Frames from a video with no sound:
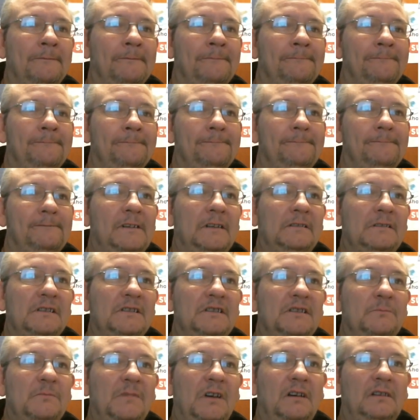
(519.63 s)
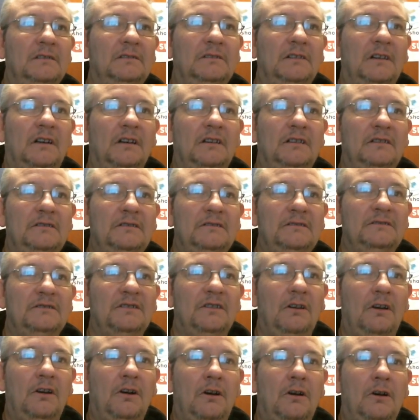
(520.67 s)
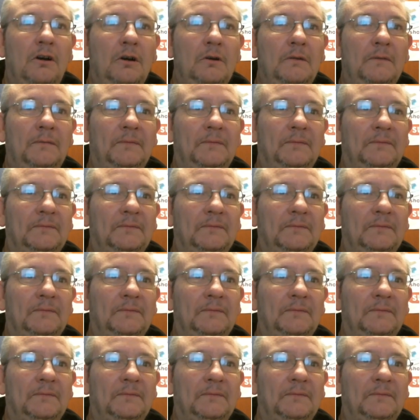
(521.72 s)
Now there's some islands off.